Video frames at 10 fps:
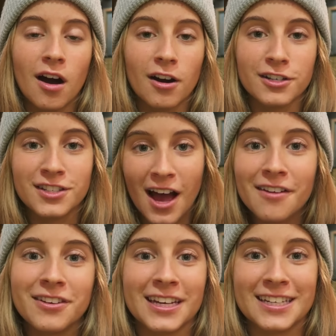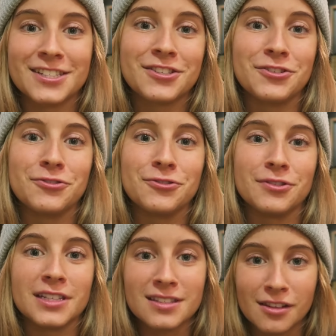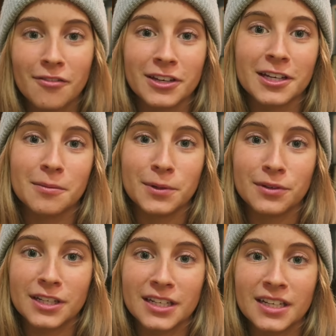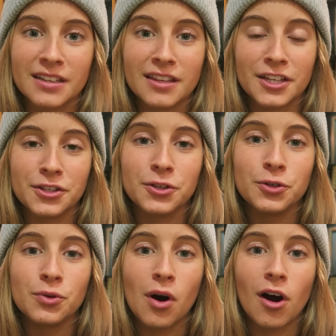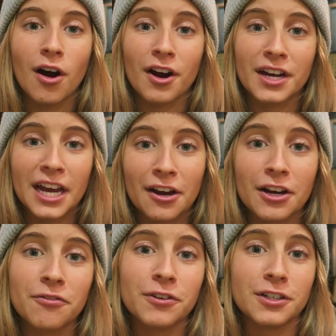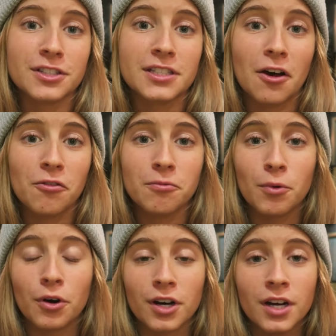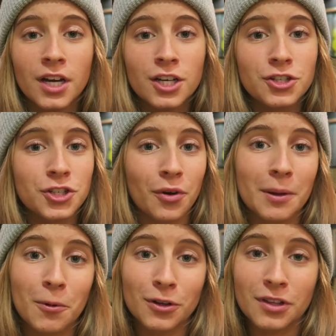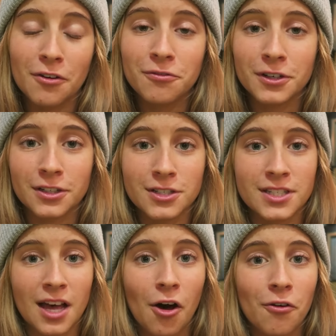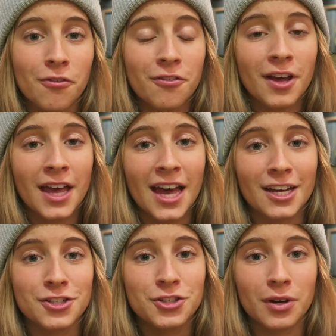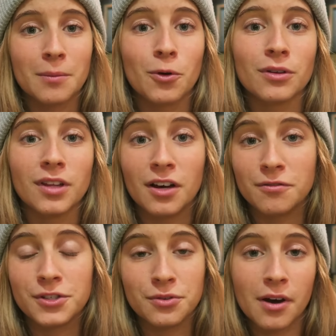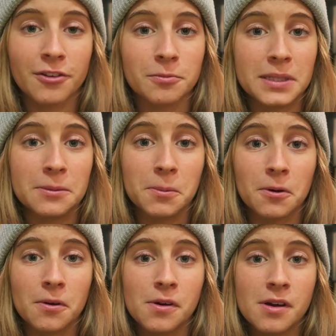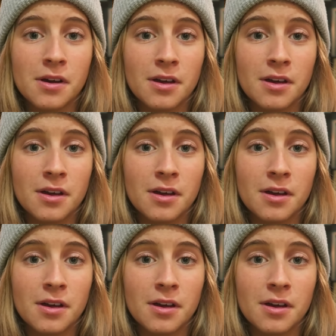are diving into this loving community, that you are caring for yourself more, showing more love for yourself, and showing more love to other people.